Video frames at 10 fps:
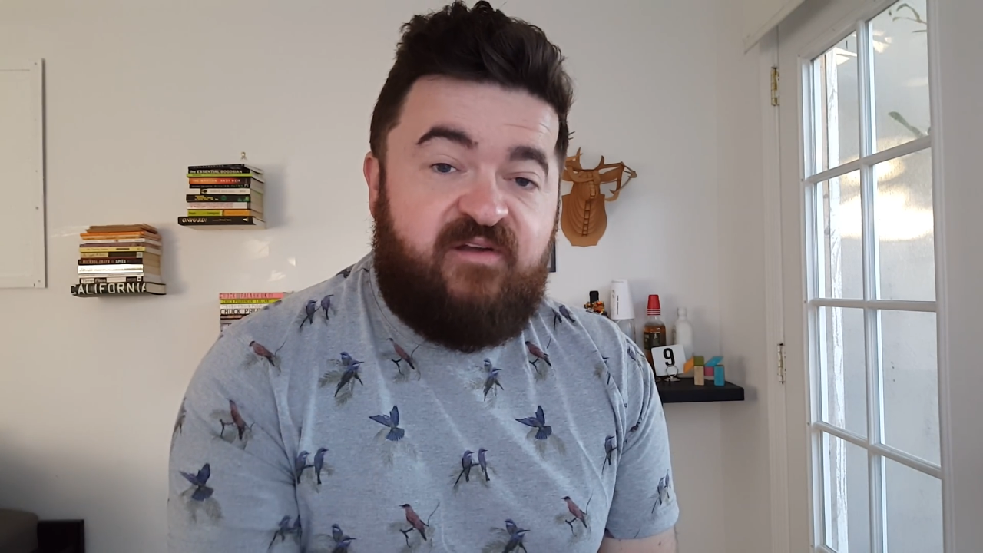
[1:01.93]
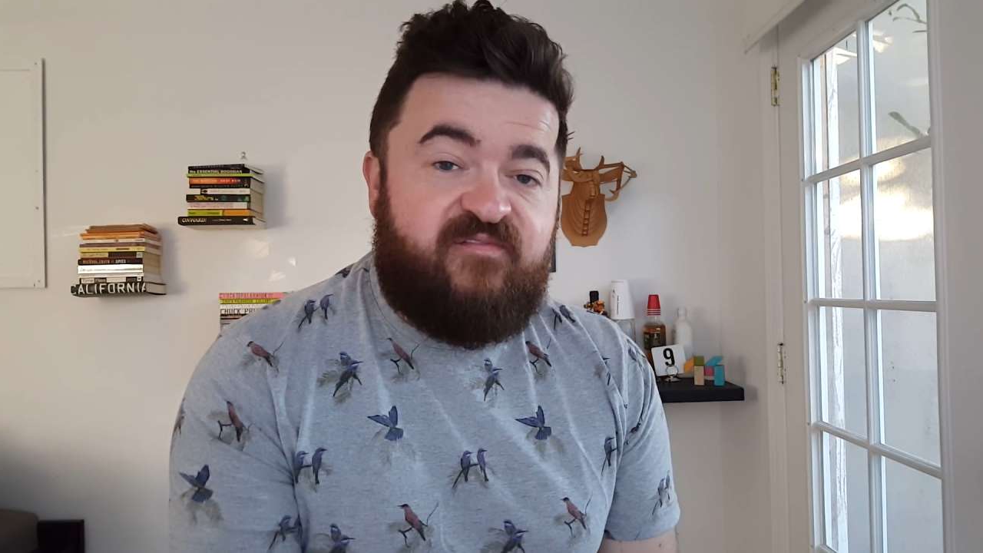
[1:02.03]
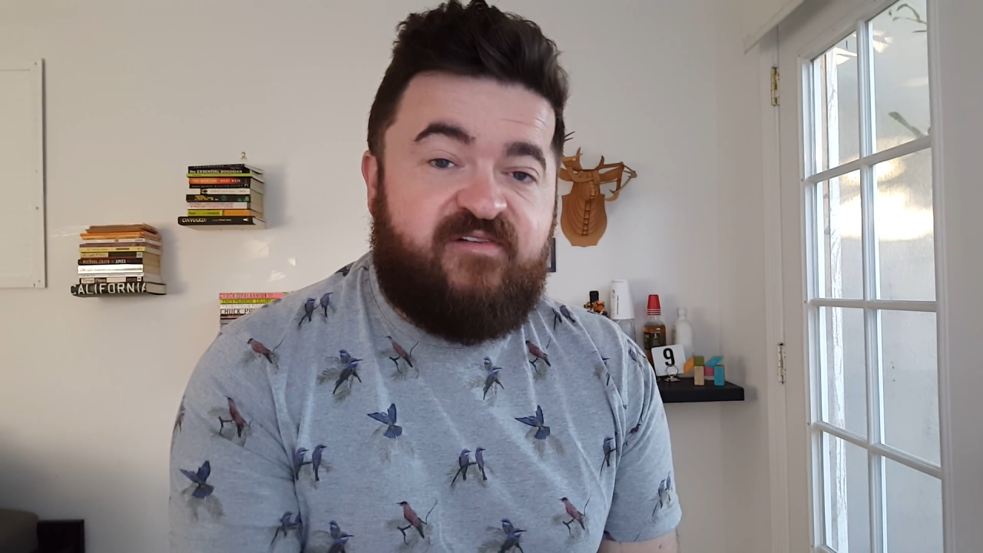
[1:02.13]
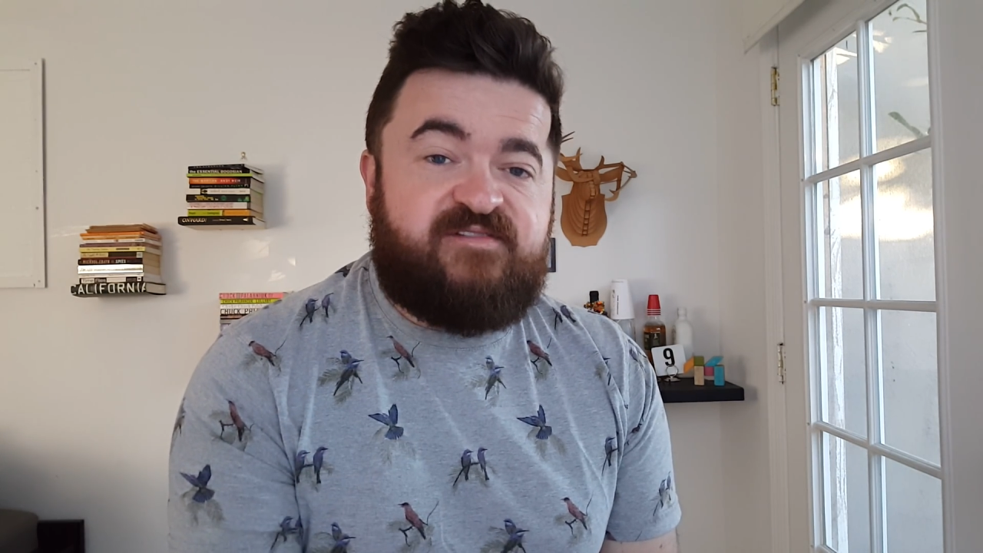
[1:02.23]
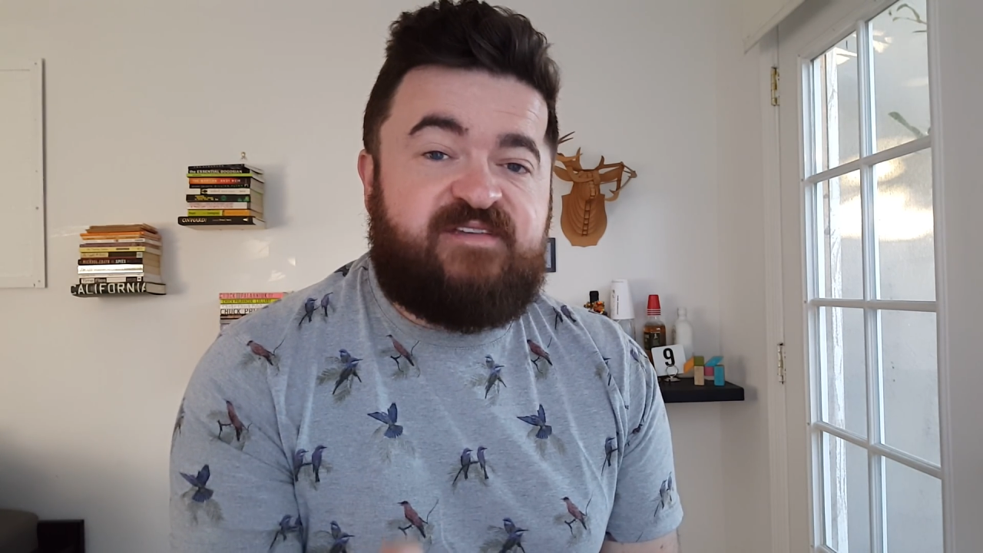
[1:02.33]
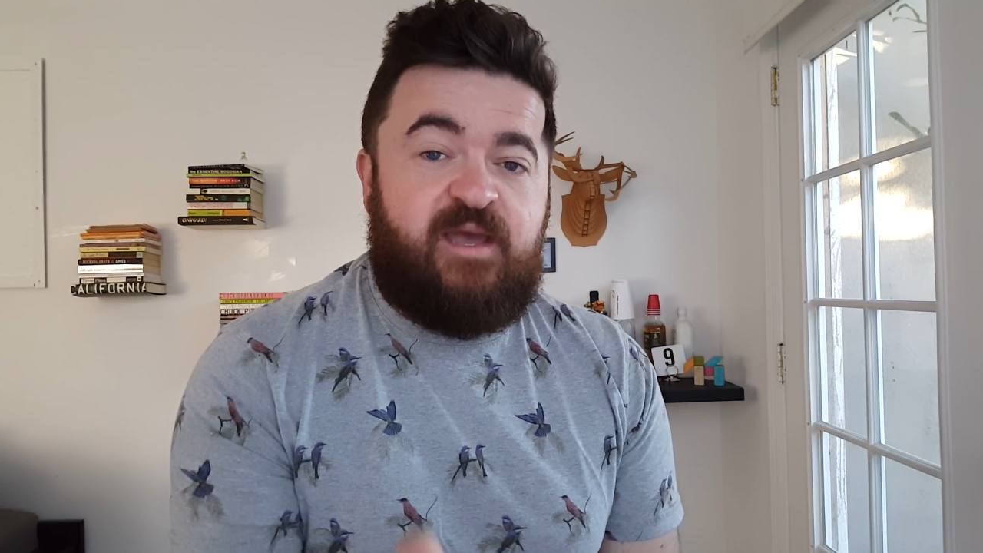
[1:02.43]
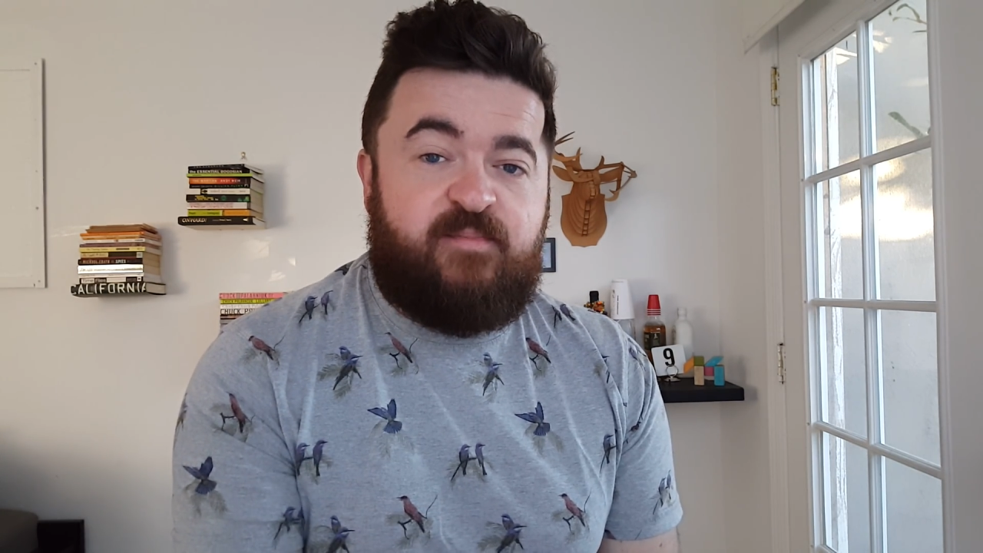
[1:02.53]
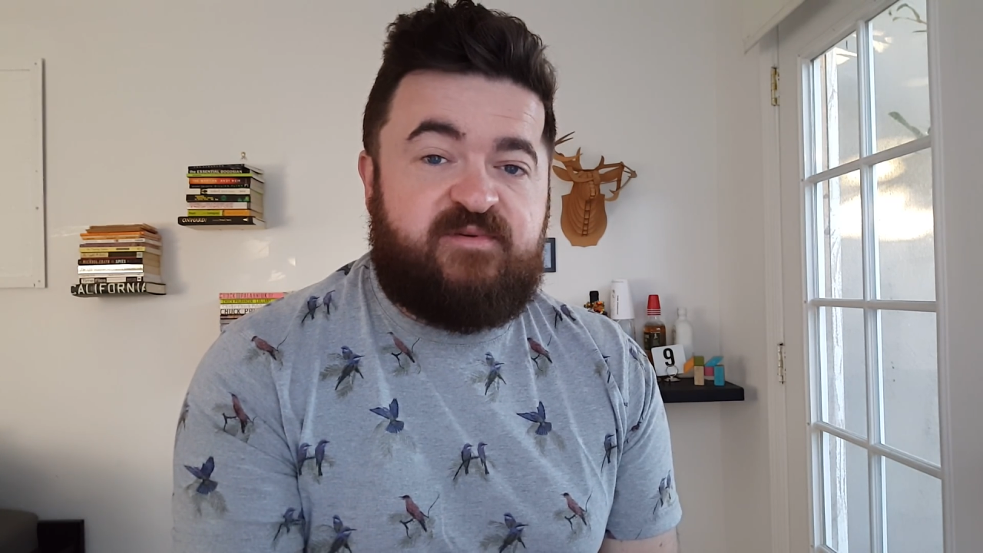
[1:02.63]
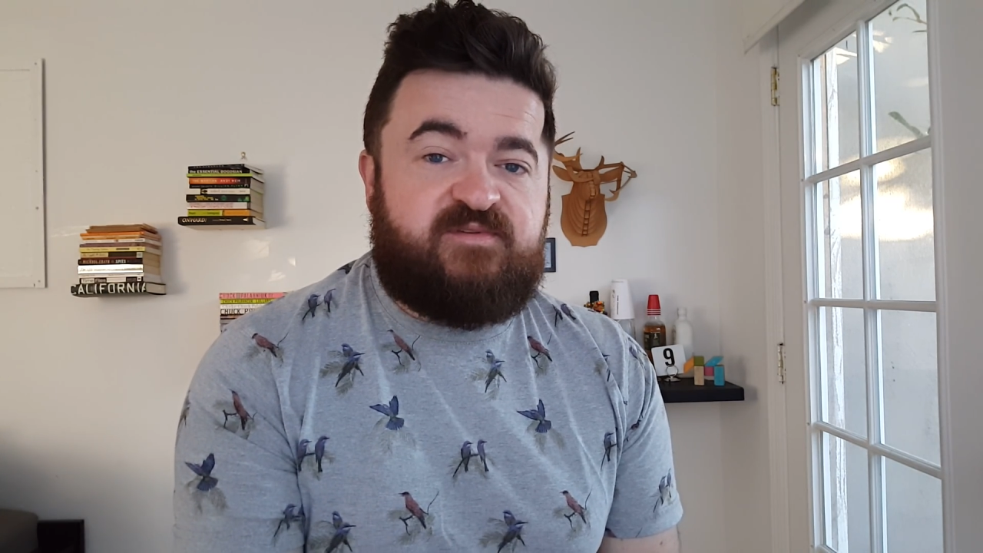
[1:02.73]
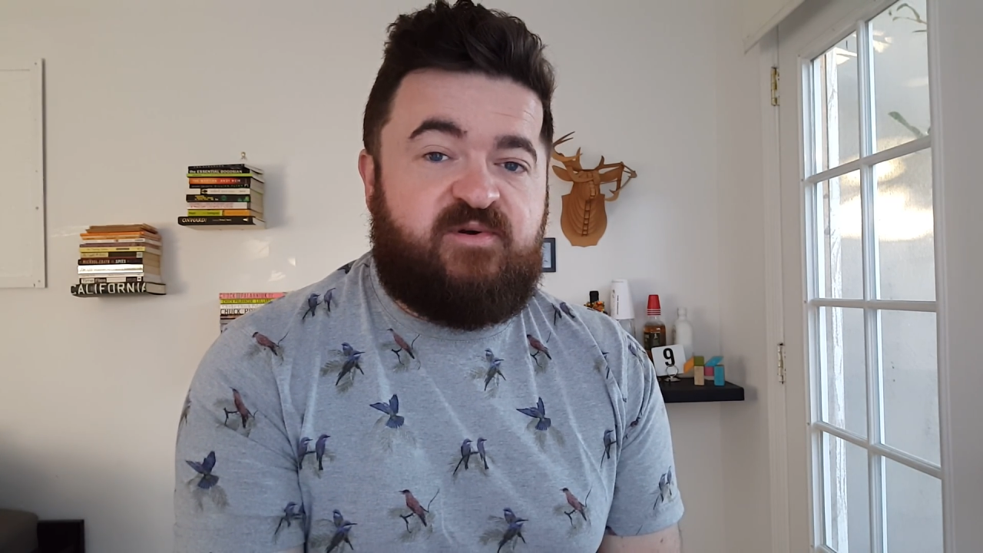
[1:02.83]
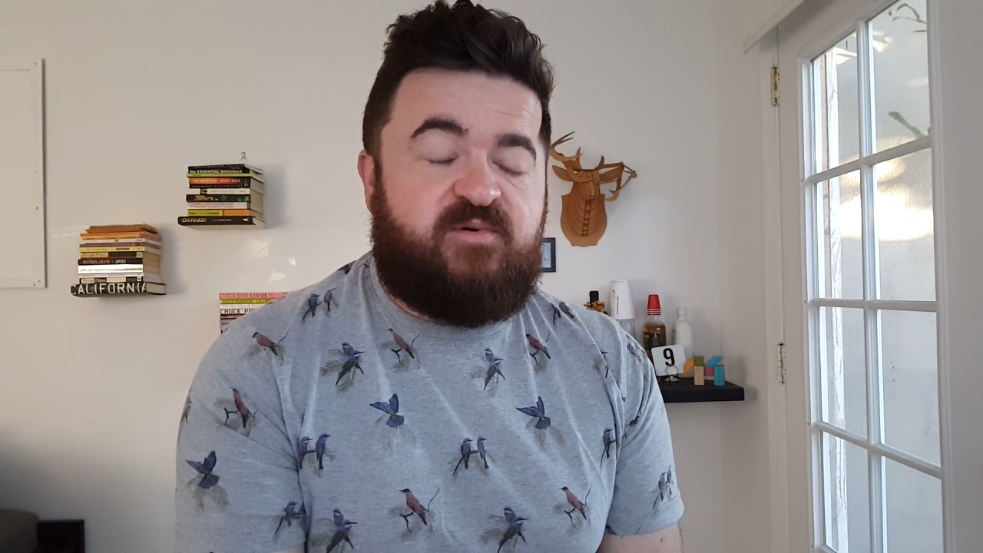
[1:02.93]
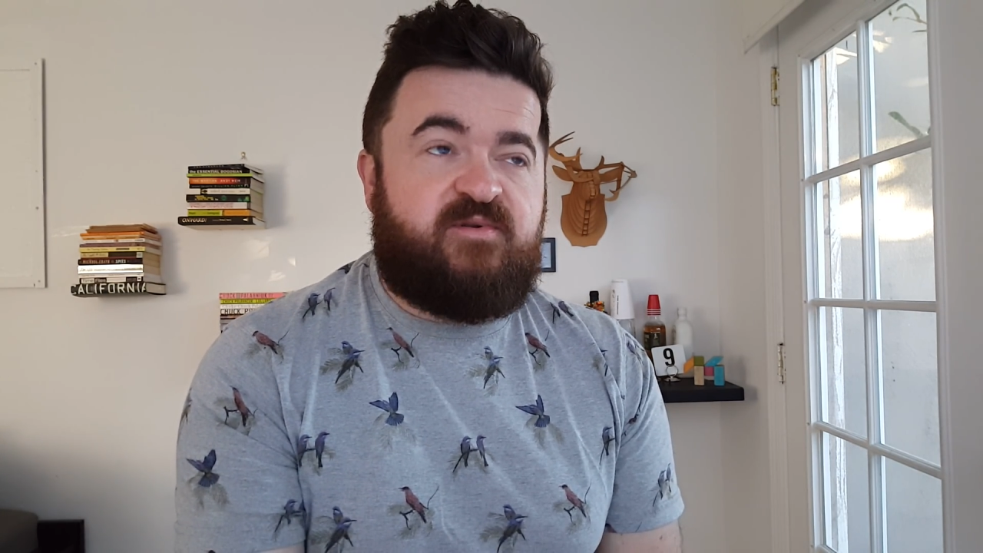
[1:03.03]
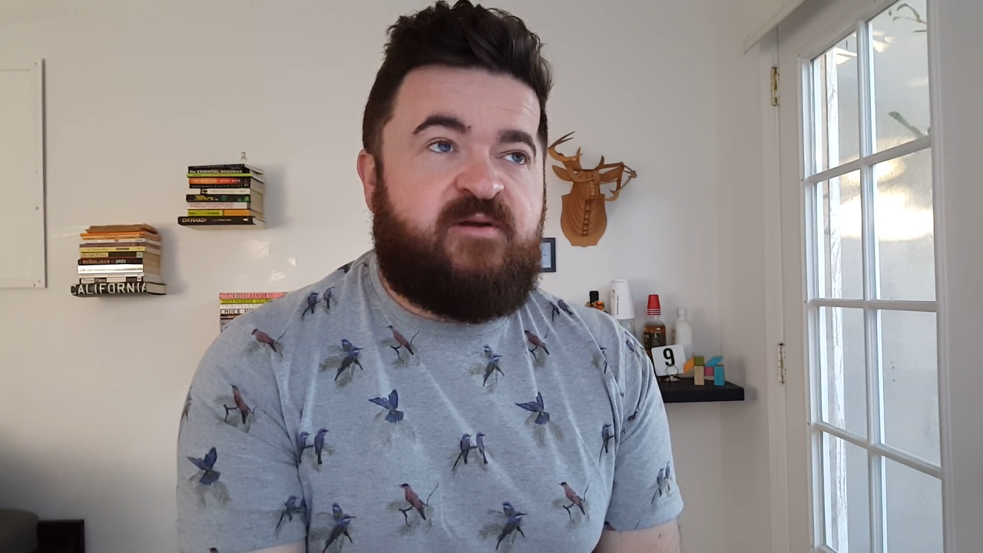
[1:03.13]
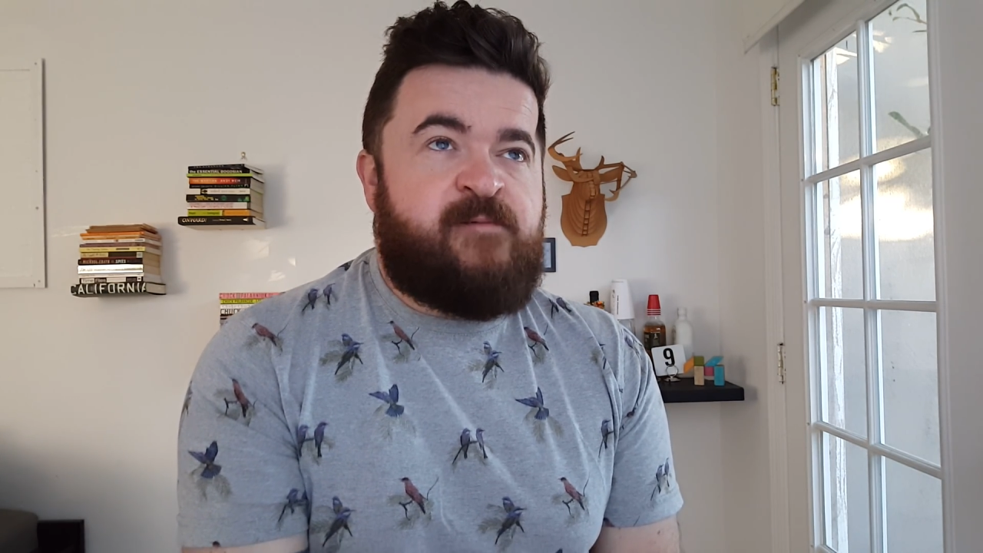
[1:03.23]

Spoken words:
first episode